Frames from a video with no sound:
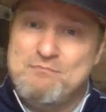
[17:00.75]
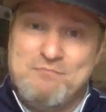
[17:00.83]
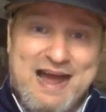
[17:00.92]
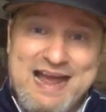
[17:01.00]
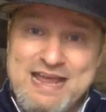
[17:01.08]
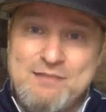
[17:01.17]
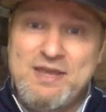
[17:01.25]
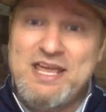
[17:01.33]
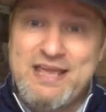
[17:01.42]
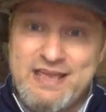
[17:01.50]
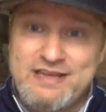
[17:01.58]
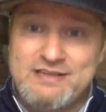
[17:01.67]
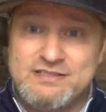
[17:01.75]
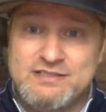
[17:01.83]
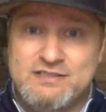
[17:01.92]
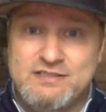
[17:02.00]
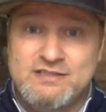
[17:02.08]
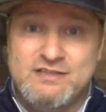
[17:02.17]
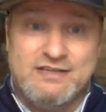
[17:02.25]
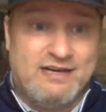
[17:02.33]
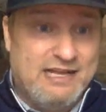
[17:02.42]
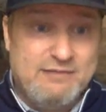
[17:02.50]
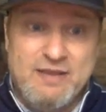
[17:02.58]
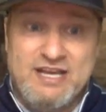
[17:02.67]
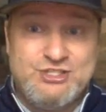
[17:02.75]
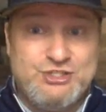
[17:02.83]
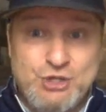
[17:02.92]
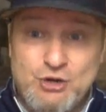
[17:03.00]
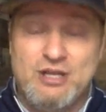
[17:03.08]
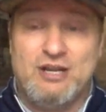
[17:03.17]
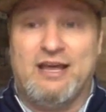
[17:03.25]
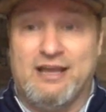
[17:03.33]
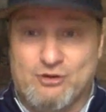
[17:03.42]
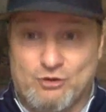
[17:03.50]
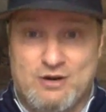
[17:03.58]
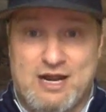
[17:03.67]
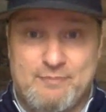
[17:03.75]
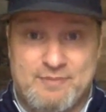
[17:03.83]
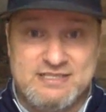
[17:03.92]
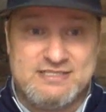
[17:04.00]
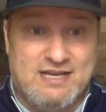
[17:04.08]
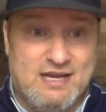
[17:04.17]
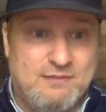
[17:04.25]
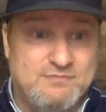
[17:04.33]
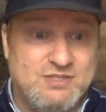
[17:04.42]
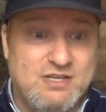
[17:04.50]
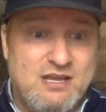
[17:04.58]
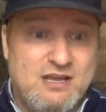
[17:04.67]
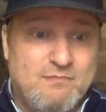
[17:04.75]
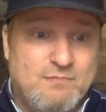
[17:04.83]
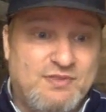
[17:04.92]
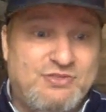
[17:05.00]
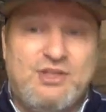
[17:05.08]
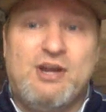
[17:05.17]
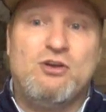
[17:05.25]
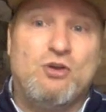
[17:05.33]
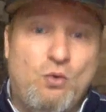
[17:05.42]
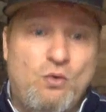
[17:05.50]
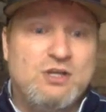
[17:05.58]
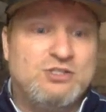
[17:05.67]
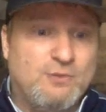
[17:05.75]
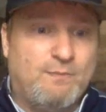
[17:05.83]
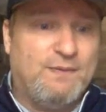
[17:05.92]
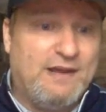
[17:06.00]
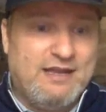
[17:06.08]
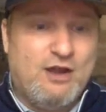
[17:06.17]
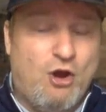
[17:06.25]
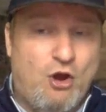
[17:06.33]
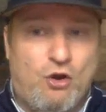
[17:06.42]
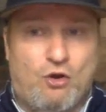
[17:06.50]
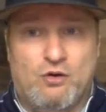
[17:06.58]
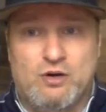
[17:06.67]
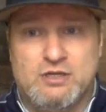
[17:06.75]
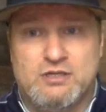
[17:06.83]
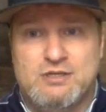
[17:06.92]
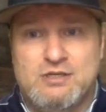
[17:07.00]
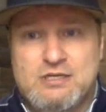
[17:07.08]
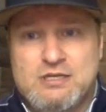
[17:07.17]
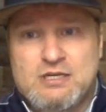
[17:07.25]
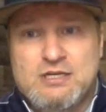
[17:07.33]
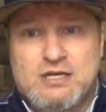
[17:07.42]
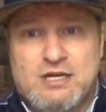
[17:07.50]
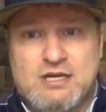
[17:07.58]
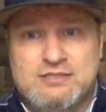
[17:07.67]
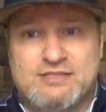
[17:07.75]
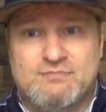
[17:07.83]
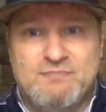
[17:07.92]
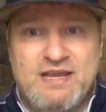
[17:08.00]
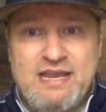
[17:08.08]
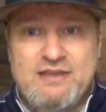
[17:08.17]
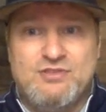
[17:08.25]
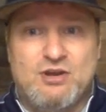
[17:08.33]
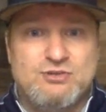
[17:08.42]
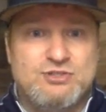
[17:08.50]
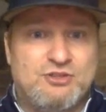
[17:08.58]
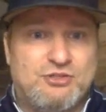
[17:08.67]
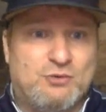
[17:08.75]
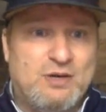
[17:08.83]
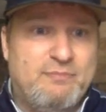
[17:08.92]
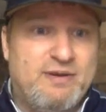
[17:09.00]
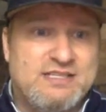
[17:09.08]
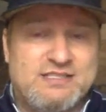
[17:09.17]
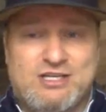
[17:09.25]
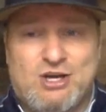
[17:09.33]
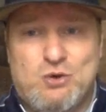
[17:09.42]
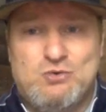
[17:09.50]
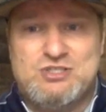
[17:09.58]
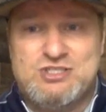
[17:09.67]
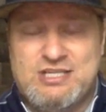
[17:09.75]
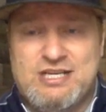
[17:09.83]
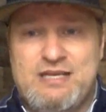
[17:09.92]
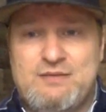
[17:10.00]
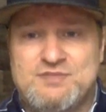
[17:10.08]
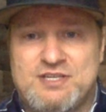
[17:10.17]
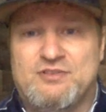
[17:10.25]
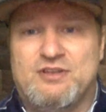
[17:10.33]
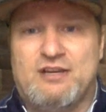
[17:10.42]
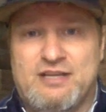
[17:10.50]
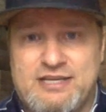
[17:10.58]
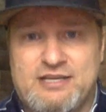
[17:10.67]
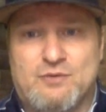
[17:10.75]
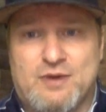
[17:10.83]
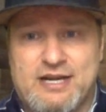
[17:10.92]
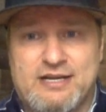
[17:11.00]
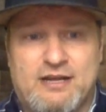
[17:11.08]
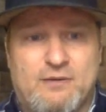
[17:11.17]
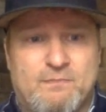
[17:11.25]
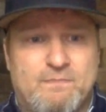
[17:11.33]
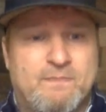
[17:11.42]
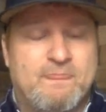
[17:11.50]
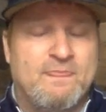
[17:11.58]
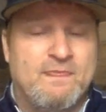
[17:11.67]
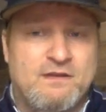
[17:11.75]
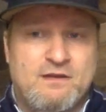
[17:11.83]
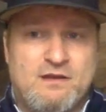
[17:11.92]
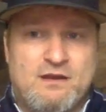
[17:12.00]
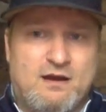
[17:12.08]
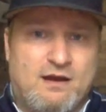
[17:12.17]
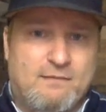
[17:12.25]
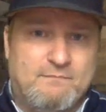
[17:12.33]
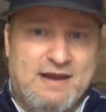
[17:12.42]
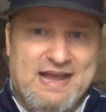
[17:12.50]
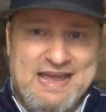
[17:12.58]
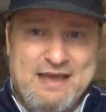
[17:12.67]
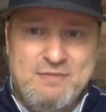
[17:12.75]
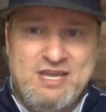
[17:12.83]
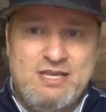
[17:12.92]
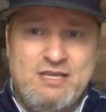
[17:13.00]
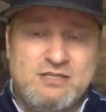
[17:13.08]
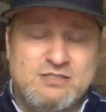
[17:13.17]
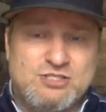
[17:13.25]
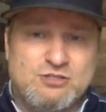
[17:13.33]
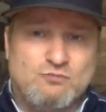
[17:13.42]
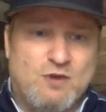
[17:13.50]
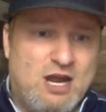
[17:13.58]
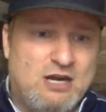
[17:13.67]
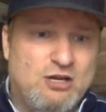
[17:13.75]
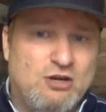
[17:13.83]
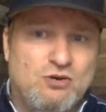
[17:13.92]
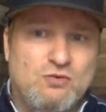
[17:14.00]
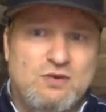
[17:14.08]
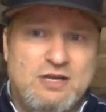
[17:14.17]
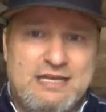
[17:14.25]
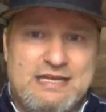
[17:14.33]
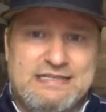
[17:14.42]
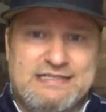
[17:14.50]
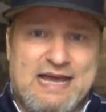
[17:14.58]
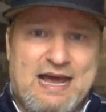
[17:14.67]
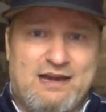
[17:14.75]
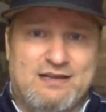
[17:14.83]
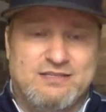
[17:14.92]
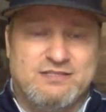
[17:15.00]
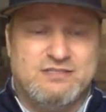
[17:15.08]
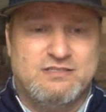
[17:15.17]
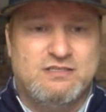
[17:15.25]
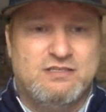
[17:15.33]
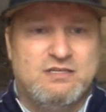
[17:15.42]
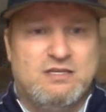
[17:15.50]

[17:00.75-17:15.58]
Miami Heat. Now, they may shoot it like crap at times, but they're going to play hard. To me, those are the 3 best coached teams in the league right now. Miami, Toronto, and Dallas.